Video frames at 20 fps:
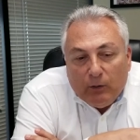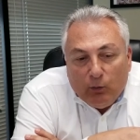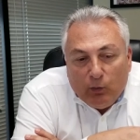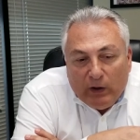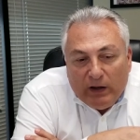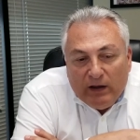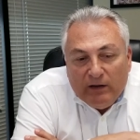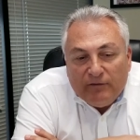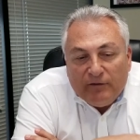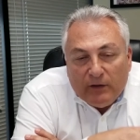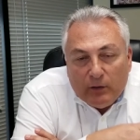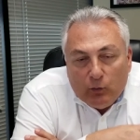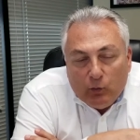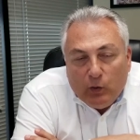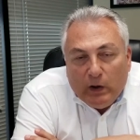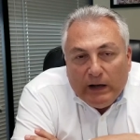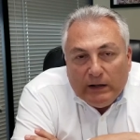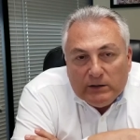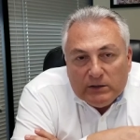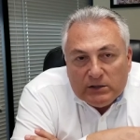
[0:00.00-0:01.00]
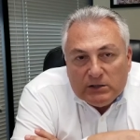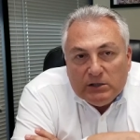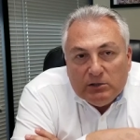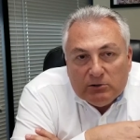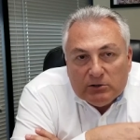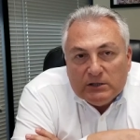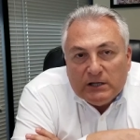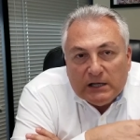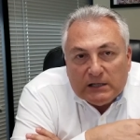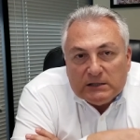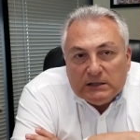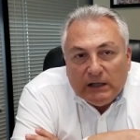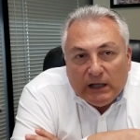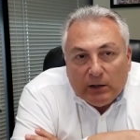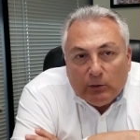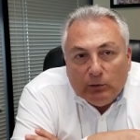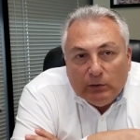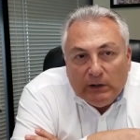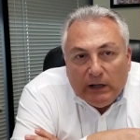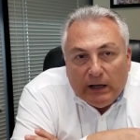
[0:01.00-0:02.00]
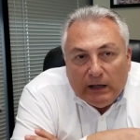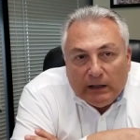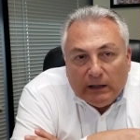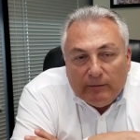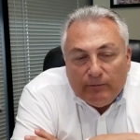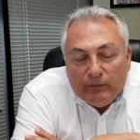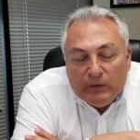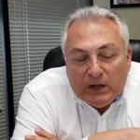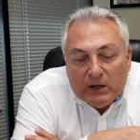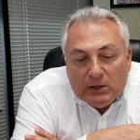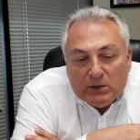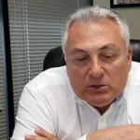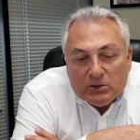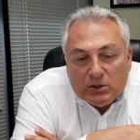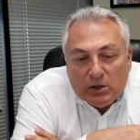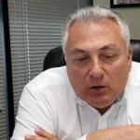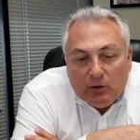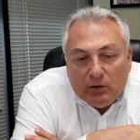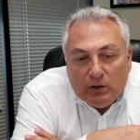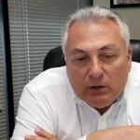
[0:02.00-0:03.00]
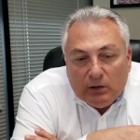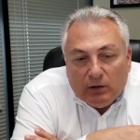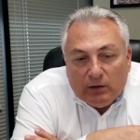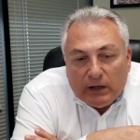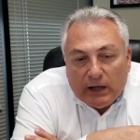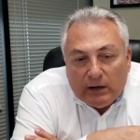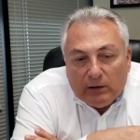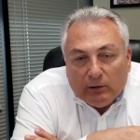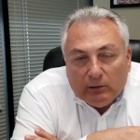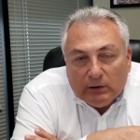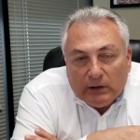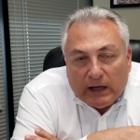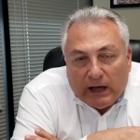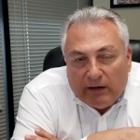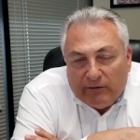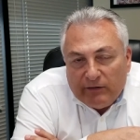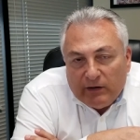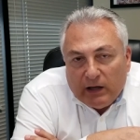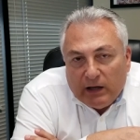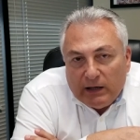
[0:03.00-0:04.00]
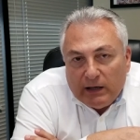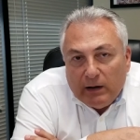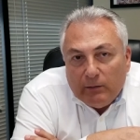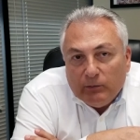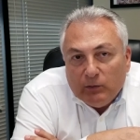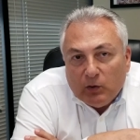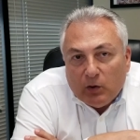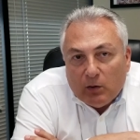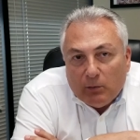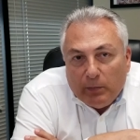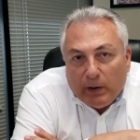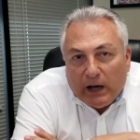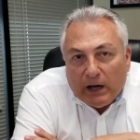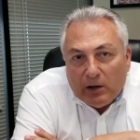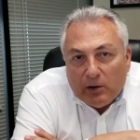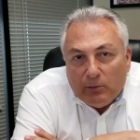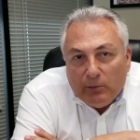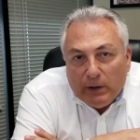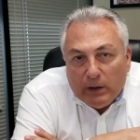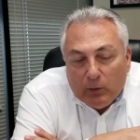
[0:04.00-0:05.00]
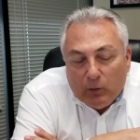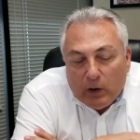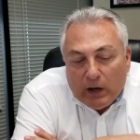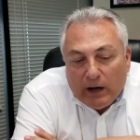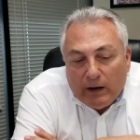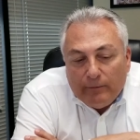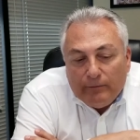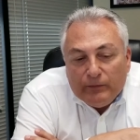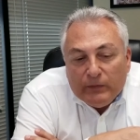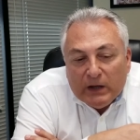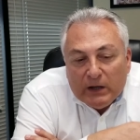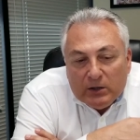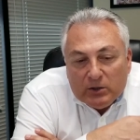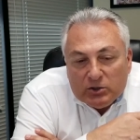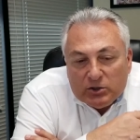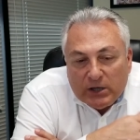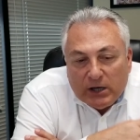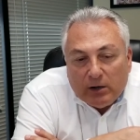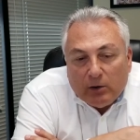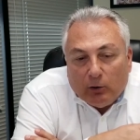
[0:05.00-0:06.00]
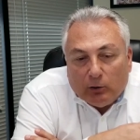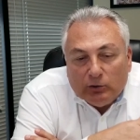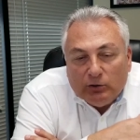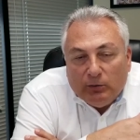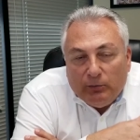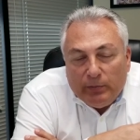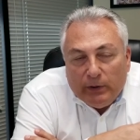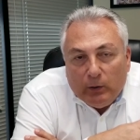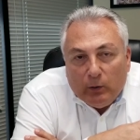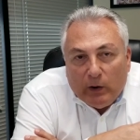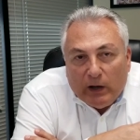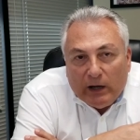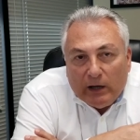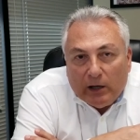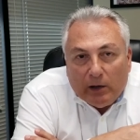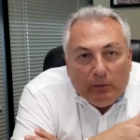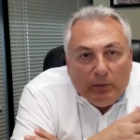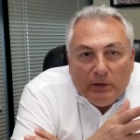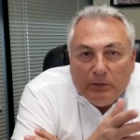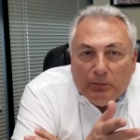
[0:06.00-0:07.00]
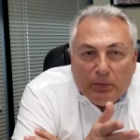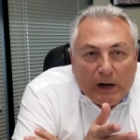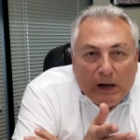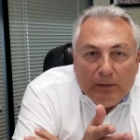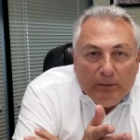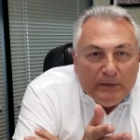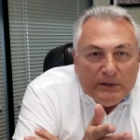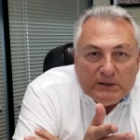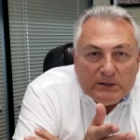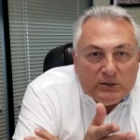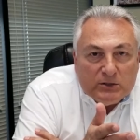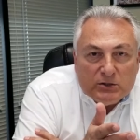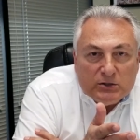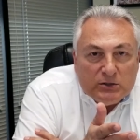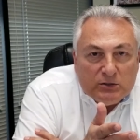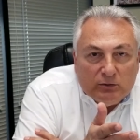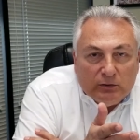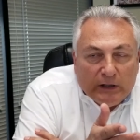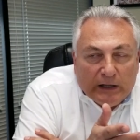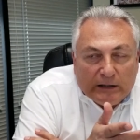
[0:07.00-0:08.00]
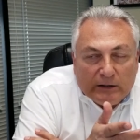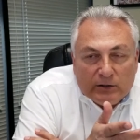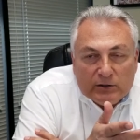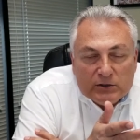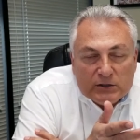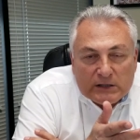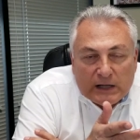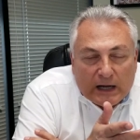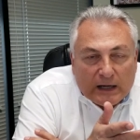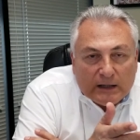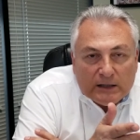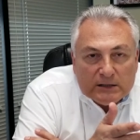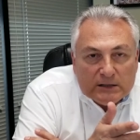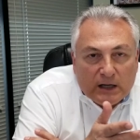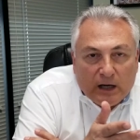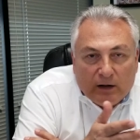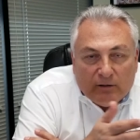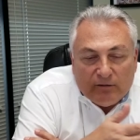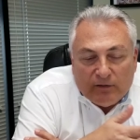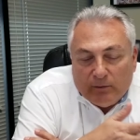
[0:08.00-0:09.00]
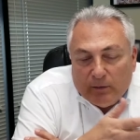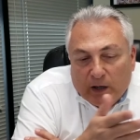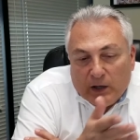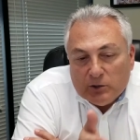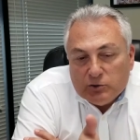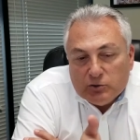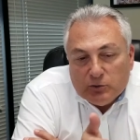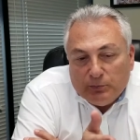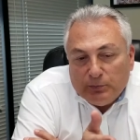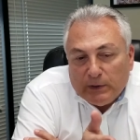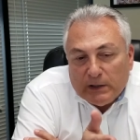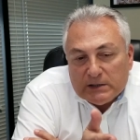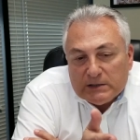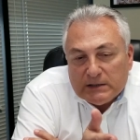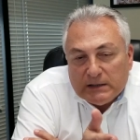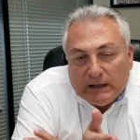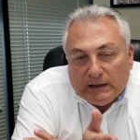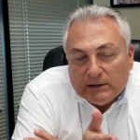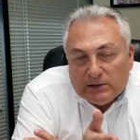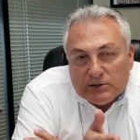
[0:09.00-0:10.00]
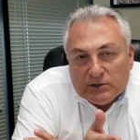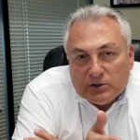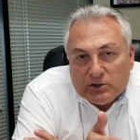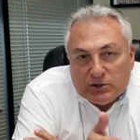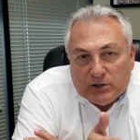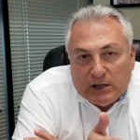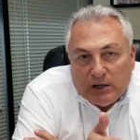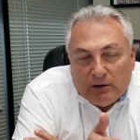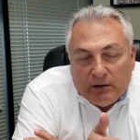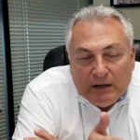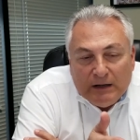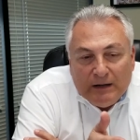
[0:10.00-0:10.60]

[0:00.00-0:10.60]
if and when Sears gets liquidated. So you know that old caveat emptor, buyer beware, shareholder beware here. But the problem is it's too late. The stock has gone from 100 plus dollars a share